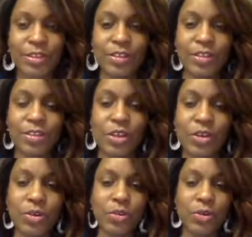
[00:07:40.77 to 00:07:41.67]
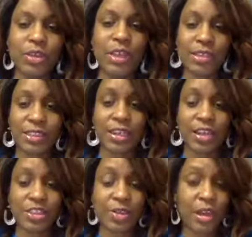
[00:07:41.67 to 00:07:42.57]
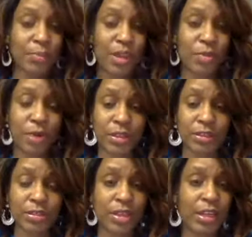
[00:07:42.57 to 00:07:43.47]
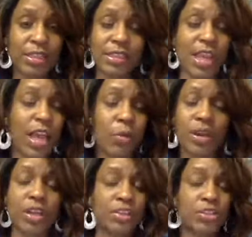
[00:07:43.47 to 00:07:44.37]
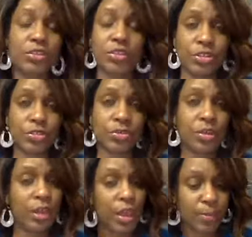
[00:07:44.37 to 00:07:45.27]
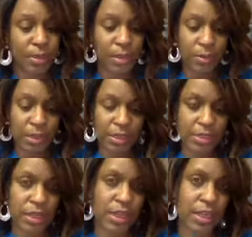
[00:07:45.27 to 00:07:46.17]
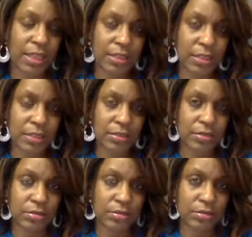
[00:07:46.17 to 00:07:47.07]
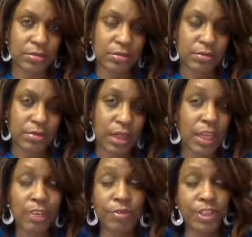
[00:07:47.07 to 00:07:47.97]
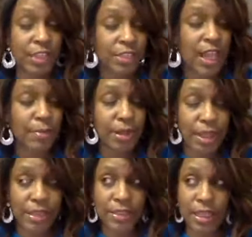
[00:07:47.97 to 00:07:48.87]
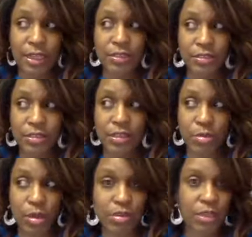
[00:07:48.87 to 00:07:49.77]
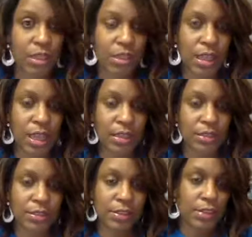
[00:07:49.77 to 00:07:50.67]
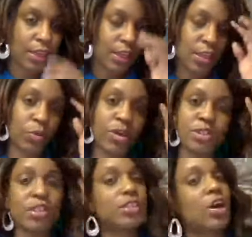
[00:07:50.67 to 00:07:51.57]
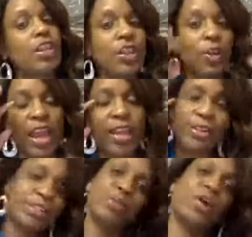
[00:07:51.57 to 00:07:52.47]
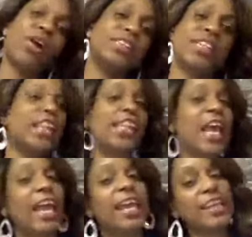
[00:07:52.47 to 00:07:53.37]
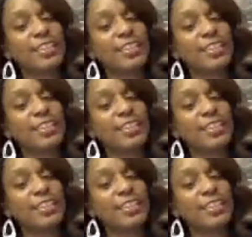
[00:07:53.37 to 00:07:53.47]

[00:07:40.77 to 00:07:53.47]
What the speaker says: So yes, Vanessa, you got to pick one. You got to decide what it is you're going to do and be committed to getting that done. And if it doesn't happen that day, tomorrow's another day. In the words of Scarlett O'Hara, tomorrow's another day,